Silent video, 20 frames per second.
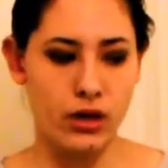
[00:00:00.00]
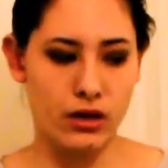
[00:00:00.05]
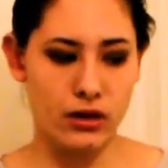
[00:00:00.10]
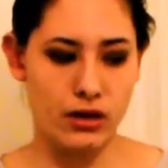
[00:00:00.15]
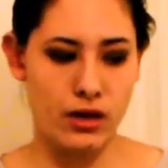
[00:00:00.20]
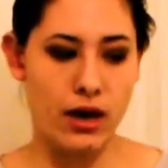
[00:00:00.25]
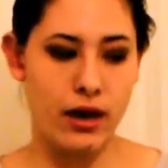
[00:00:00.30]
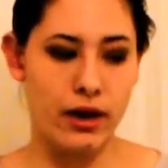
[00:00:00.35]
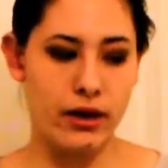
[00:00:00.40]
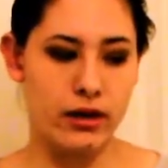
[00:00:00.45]

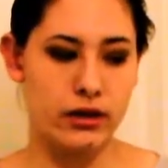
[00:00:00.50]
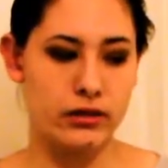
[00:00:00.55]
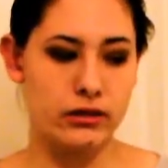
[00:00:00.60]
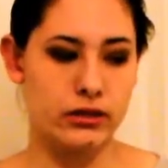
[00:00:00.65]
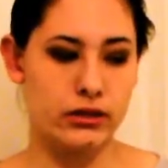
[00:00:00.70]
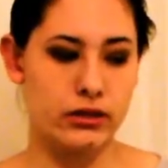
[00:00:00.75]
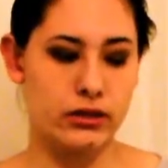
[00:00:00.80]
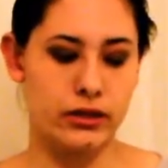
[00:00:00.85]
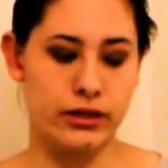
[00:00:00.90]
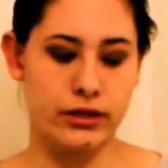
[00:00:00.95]
Yeah,
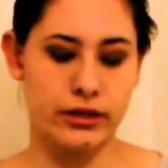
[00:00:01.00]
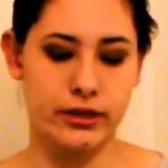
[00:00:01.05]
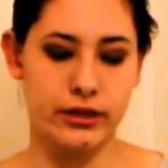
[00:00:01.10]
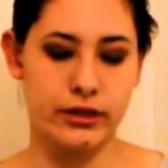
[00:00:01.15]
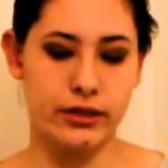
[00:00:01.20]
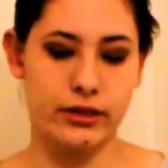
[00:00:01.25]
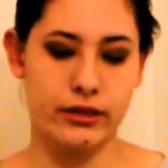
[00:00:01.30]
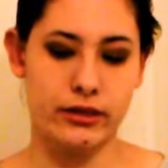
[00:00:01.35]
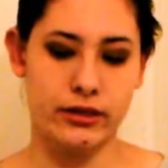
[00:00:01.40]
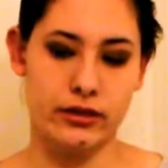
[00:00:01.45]
so
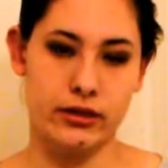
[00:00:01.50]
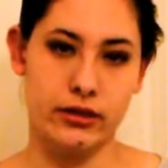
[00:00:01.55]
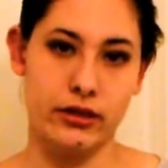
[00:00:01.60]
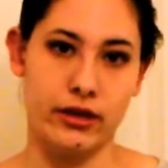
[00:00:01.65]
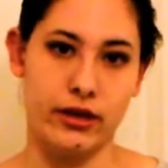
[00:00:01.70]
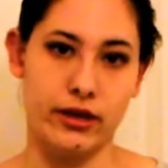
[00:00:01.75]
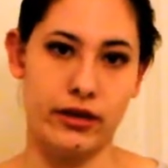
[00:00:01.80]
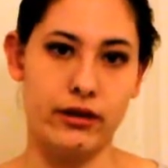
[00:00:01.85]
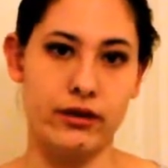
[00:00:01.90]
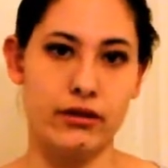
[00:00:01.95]
you
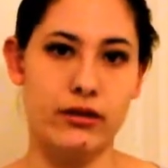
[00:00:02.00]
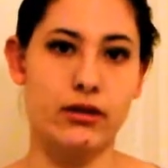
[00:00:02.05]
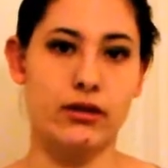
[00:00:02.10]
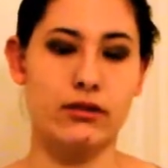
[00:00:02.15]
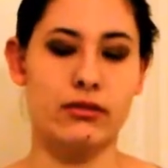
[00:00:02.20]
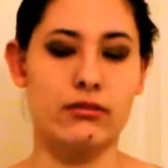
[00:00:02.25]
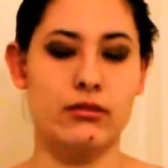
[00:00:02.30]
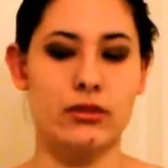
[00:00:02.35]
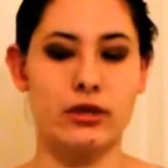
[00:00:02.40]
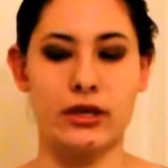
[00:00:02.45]
know,
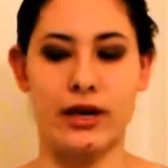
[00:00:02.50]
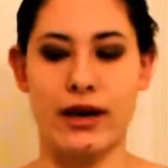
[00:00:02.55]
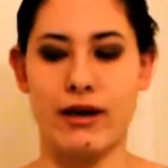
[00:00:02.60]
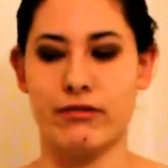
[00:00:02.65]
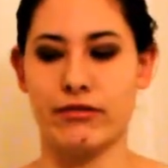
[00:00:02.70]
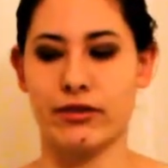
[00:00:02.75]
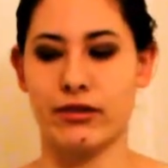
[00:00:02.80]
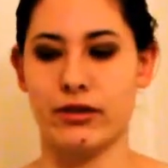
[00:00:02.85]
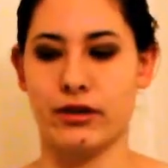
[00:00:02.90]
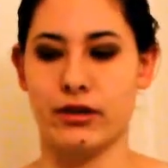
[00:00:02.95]
look out
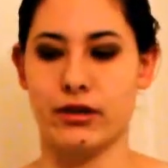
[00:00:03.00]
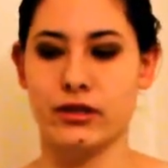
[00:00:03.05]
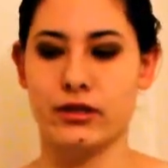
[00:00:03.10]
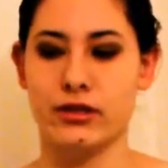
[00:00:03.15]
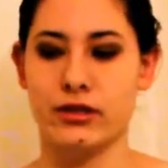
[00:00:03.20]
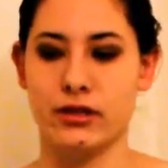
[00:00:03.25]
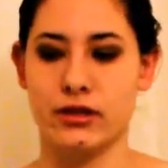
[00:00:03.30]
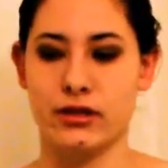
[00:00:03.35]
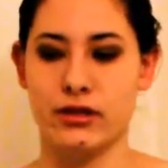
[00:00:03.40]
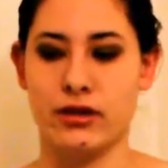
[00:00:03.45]
for those,
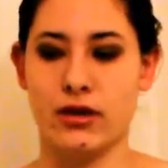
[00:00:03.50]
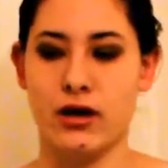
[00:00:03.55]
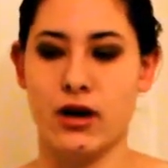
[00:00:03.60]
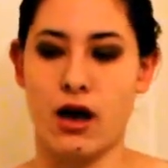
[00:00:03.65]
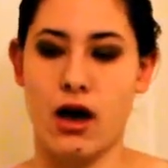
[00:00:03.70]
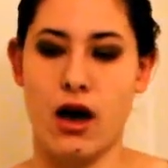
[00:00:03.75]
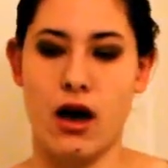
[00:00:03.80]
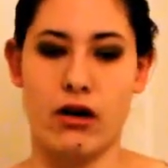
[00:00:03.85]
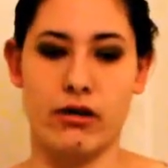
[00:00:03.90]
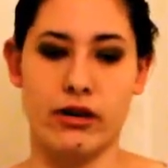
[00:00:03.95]
and
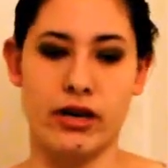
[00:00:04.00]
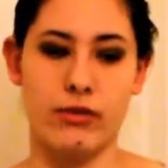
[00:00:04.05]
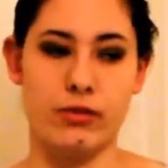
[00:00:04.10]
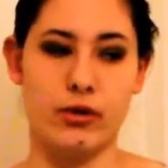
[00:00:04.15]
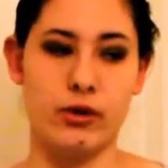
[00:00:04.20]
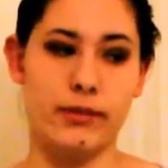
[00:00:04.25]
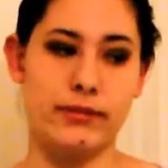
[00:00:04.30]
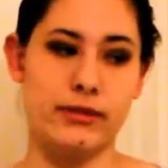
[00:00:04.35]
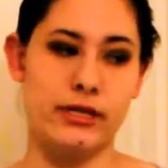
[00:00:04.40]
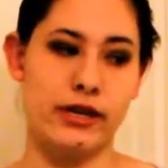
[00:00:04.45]
I'll keep
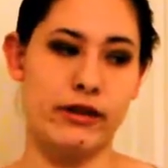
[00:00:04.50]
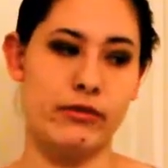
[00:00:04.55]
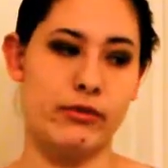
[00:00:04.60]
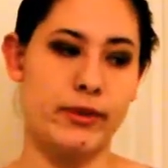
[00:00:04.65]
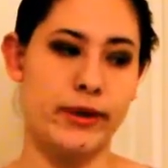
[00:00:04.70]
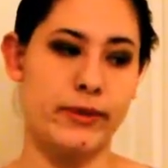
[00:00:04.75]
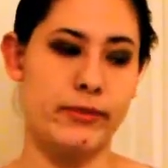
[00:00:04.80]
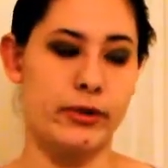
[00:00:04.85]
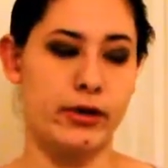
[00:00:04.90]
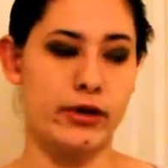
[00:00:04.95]
you updated with
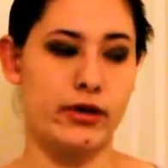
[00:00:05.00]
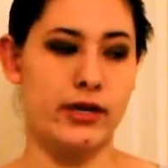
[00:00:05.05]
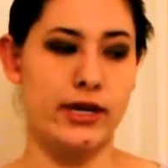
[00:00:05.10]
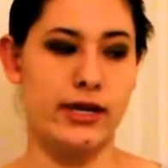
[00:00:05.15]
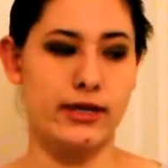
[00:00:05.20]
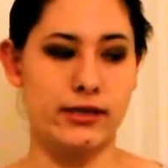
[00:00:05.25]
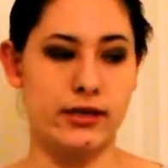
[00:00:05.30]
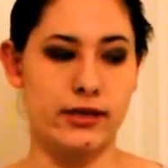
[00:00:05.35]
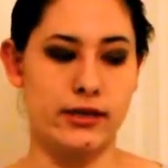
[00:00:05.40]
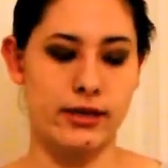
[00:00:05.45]
my
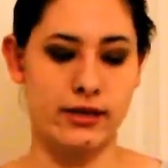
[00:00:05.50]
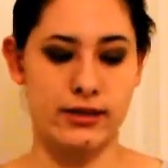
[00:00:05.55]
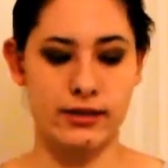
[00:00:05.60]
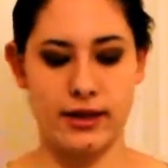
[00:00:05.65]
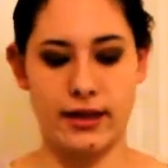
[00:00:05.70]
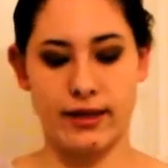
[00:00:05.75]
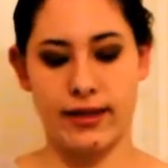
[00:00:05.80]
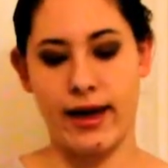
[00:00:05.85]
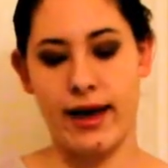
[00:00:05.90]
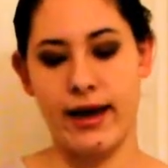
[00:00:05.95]
progress and things
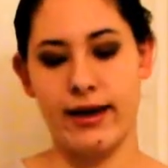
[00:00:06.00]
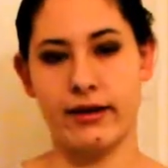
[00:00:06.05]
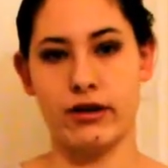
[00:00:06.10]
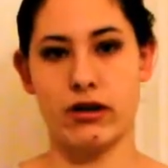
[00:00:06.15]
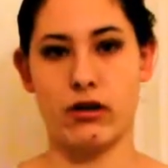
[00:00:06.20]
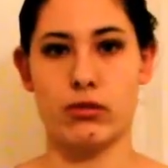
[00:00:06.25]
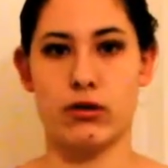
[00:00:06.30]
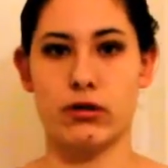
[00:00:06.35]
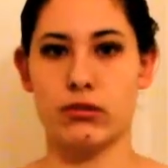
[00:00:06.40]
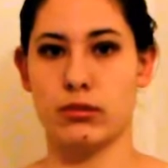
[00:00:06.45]
like that, and
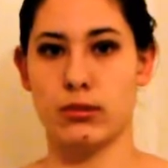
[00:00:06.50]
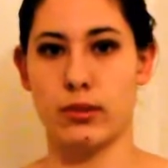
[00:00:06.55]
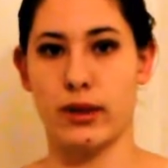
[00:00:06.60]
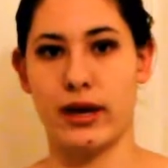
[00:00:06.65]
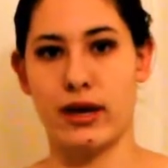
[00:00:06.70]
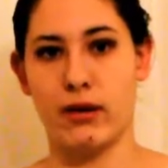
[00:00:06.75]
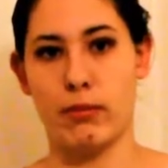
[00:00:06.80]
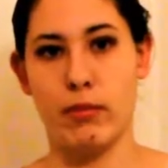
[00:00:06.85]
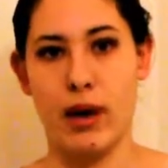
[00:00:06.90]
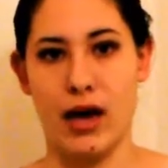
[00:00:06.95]
I'll
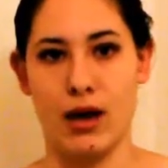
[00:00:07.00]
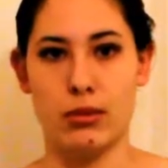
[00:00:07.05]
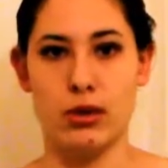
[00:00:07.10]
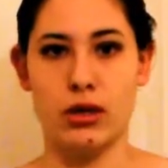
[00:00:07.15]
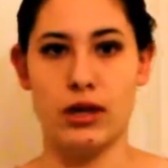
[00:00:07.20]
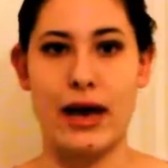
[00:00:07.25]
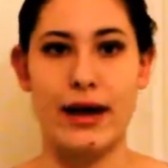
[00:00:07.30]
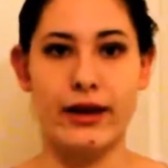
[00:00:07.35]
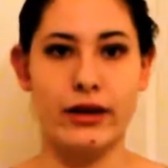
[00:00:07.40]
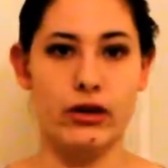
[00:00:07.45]
probably babble
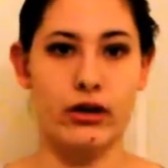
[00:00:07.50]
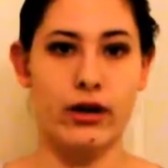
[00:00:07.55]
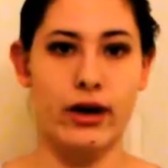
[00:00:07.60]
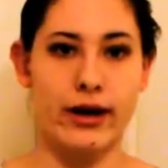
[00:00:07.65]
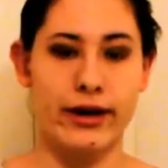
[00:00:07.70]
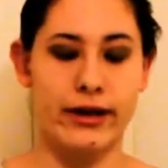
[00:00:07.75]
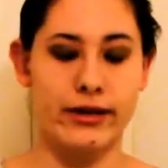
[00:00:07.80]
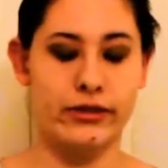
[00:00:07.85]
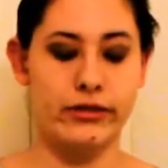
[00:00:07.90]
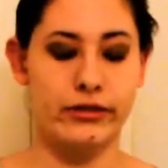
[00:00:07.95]
at you
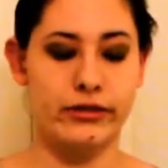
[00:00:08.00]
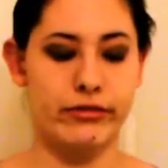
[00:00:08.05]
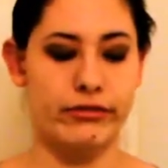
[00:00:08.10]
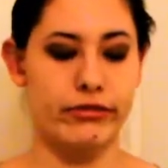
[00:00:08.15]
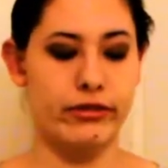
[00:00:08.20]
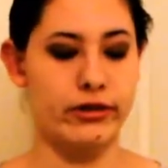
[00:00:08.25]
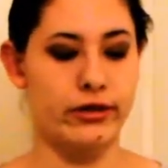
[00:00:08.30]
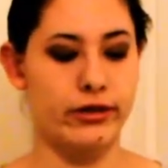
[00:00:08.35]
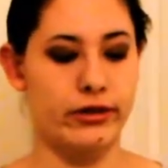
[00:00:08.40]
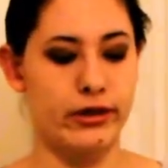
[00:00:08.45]
guys
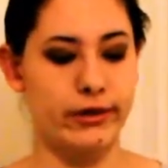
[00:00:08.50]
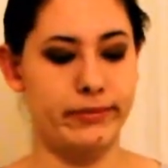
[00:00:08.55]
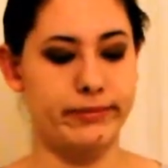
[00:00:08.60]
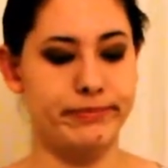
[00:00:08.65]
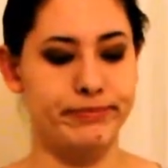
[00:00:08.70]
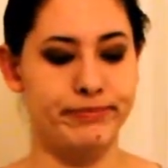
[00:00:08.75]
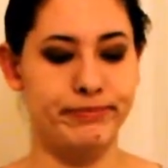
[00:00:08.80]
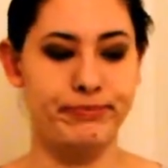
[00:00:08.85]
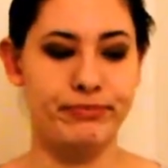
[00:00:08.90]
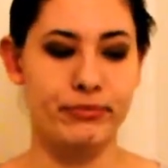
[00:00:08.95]

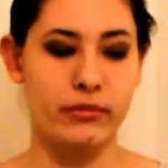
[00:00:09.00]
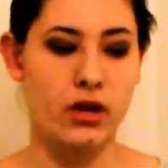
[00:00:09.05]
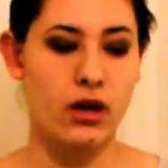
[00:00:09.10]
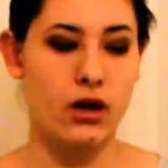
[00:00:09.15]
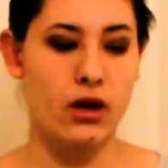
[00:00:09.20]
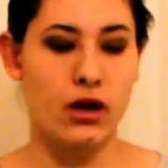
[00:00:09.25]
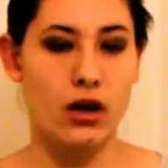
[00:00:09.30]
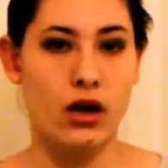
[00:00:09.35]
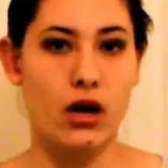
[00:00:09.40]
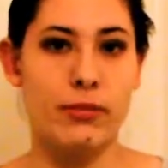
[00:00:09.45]
for
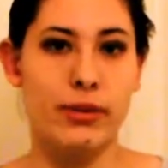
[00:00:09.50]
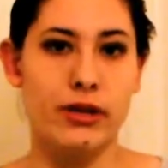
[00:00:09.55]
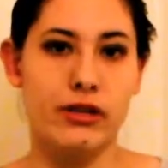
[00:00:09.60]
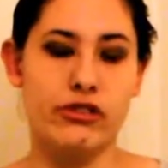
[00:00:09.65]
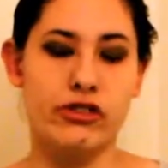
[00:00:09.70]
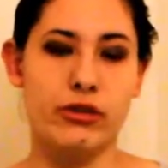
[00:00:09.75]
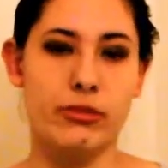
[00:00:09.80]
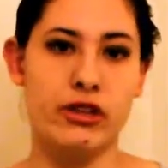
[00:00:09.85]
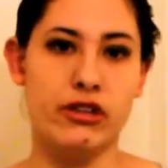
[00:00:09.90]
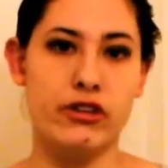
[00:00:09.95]
a bit
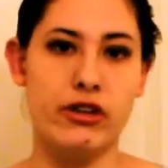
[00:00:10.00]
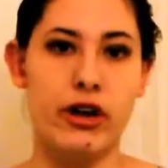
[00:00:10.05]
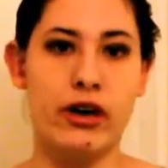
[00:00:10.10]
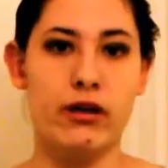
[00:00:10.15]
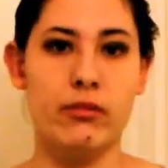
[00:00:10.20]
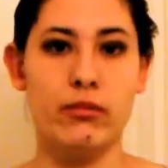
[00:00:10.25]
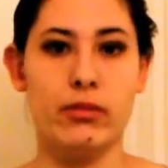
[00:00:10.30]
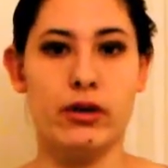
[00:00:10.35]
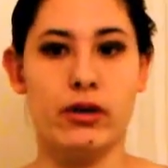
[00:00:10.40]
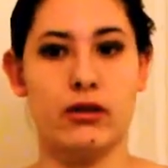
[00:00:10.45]
some of the
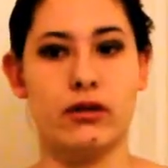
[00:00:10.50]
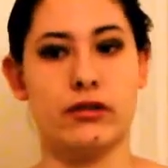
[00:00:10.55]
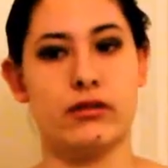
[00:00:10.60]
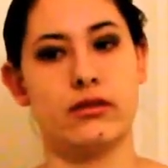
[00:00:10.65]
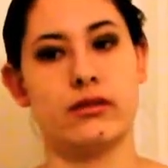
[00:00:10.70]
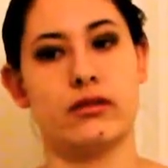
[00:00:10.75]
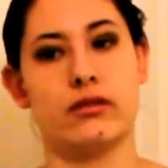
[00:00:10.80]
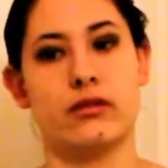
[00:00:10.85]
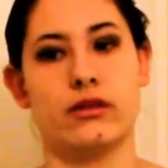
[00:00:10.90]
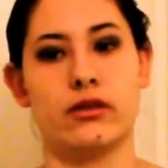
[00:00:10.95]
time,
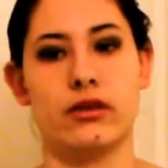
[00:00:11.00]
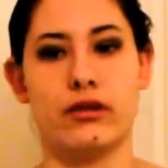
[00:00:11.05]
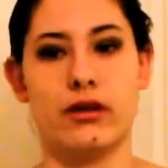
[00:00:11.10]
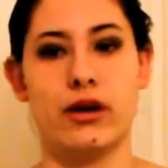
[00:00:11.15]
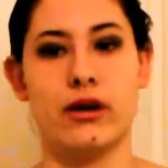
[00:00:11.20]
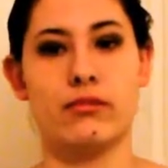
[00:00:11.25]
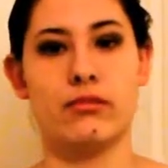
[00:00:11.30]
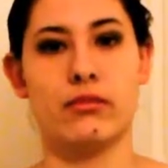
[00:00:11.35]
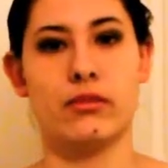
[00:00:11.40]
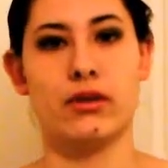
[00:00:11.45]
because, you know,
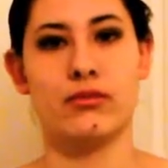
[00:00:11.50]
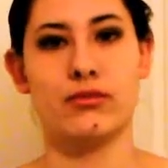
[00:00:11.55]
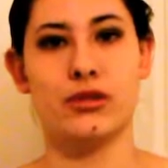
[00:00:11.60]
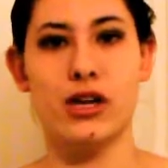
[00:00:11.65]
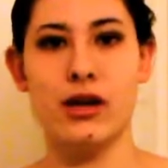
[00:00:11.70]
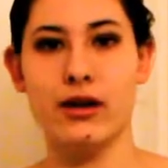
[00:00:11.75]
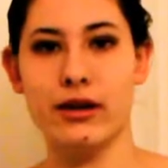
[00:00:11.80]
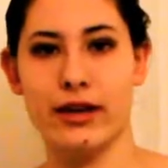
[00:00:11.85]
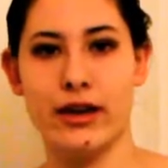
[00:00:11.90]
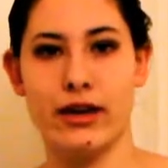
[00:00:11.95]
I'm
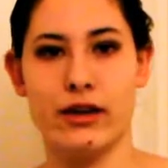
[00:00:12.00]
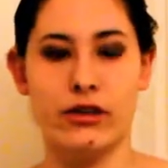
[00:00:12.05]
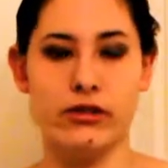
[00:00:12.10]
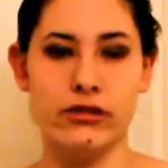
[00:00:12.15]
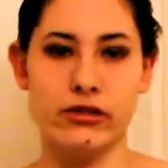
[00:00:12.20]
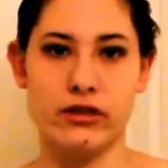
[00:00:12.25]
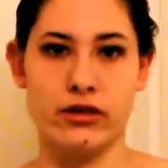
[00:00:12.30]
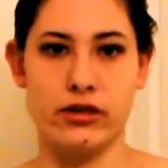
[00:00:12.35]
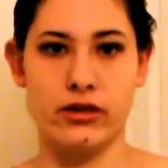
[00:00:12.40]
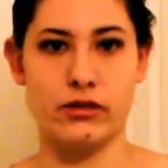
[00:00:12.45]
starting to get used
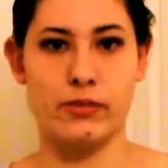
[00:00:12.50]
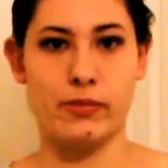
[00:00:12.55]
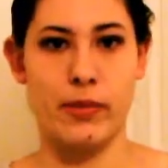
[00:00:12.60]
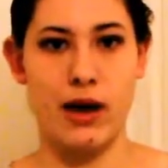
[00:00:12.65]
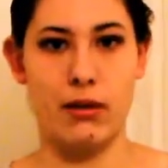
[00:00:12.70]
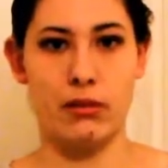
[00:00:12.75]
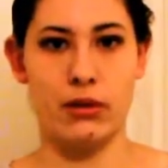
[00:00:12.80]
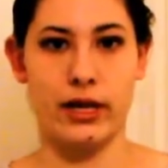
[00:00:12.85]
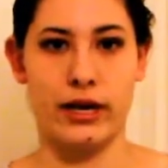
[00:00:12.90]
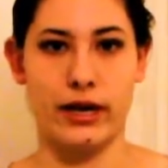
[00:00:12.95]
to this
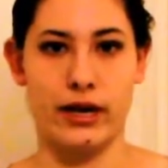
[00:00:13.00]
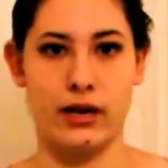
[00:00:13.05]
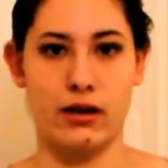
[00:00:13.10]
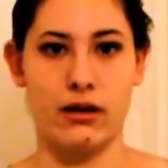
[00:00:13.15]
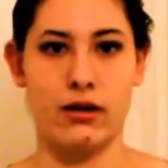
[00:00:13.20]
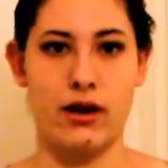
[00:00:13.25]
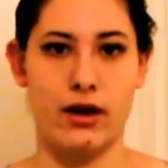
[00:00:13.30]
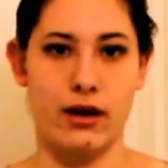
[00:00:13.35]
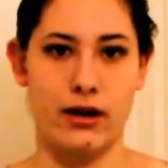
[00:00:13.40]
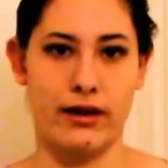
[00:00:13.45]
babbly
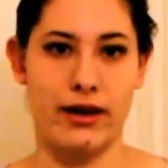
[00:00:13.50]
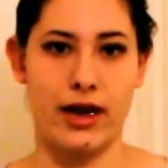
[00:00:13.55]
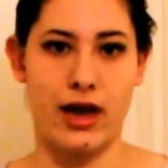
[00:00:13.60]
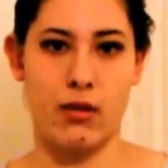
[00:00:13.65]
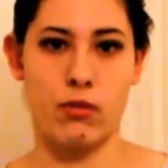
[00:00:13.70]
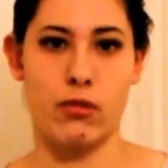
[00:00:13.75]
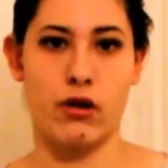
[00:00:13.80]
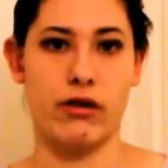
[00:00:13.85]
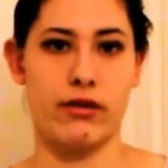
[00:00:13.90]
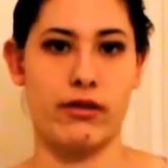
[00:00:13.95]
at a
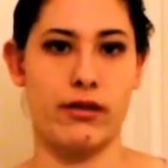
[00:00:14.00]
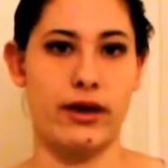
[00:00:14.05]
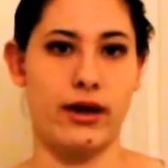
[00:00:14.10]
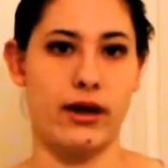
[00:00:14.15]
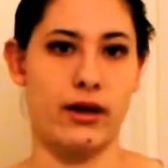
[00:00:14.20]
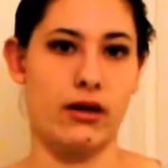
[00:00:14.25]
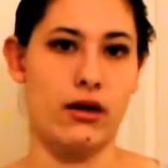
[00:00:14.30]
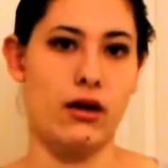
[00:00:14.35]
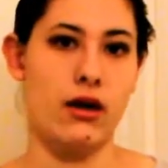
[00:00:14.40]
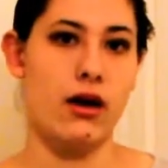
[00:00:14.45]
camera
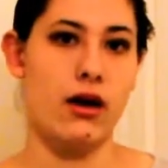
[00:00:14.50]
thing.